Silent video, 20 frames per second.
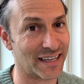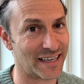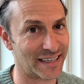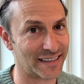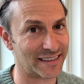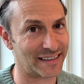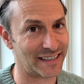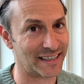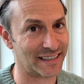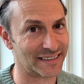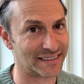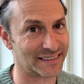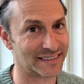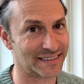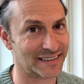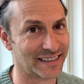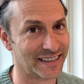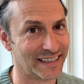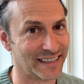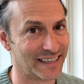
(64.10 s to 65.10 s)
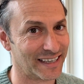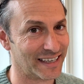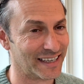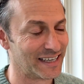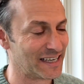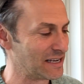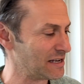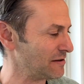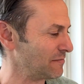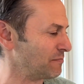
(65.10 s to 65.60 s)
like this.
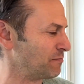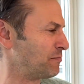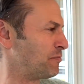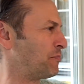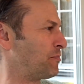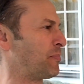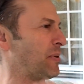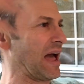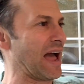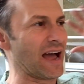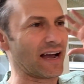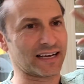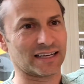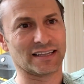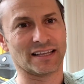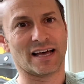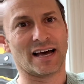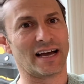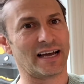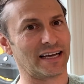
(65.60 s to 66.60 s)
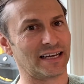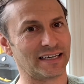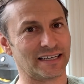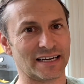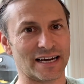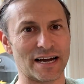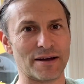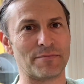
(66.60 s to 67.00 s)
Backlight,